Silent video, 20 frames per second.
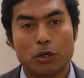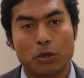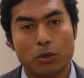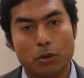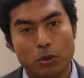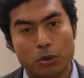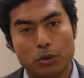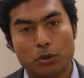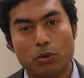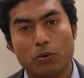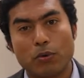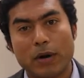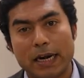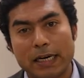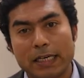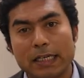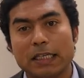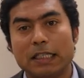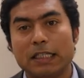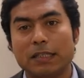go through
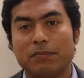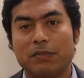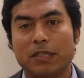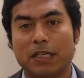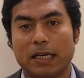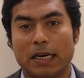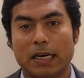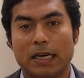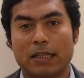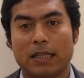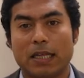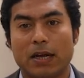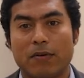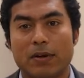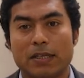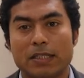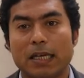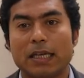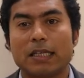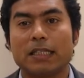radiative decay, the
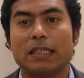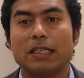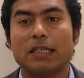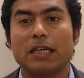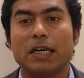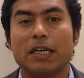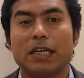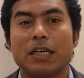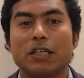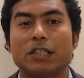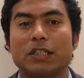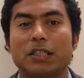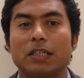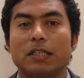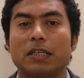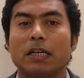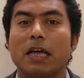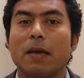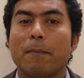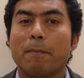resulting
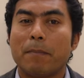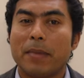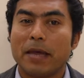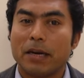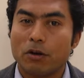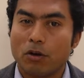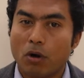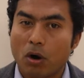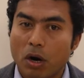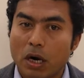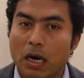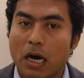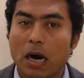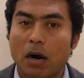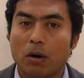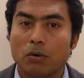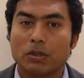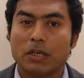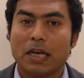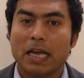radiation may knock
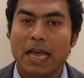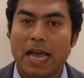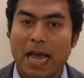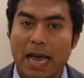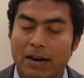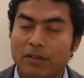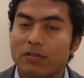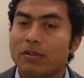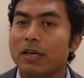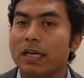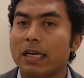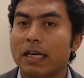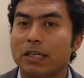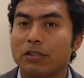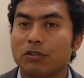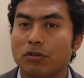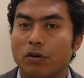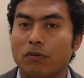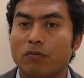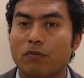out another
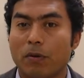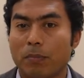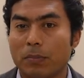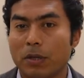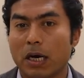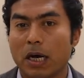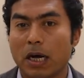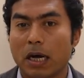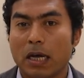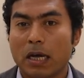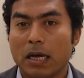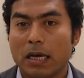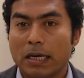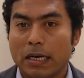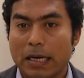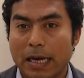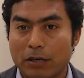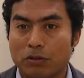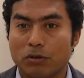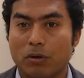electron from the
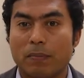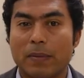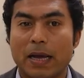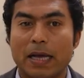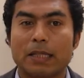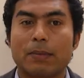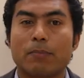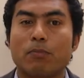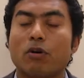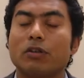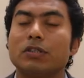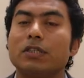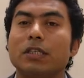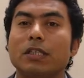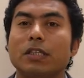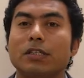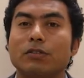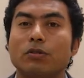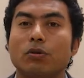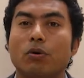atom, and the
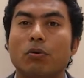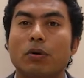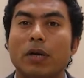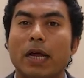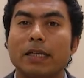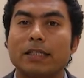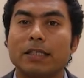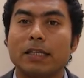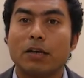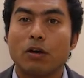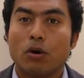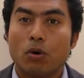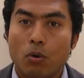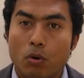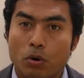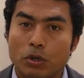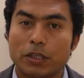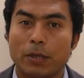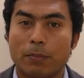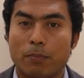process is known as
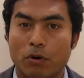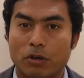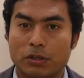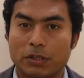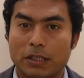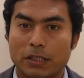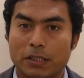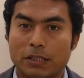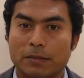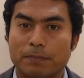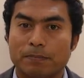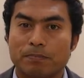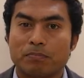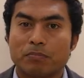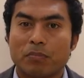Auger process.